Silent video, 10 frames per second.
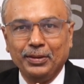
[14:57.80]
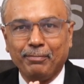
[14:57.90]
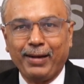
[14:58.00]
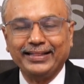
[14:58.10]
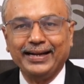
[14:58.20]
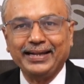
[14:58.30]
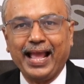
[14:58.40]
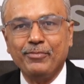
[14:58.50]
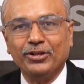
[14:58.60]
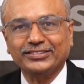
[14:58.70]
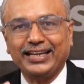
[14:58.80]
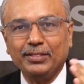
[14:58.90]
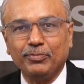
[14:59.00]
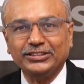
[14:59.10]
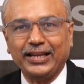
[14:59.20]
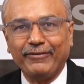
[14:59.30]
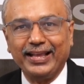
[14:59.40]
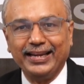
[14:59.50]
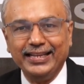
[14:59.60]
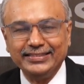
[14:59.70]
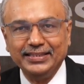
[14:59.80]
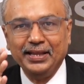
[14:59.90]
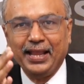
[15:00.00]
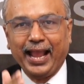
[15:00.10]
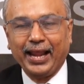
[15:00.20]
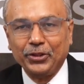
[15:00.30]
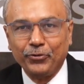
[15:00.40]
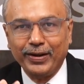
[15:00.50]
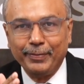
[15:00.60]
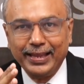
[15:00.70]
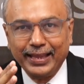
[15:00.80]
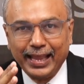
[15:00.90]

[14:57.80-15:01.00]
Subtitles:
by that time your strength must have increased and you will be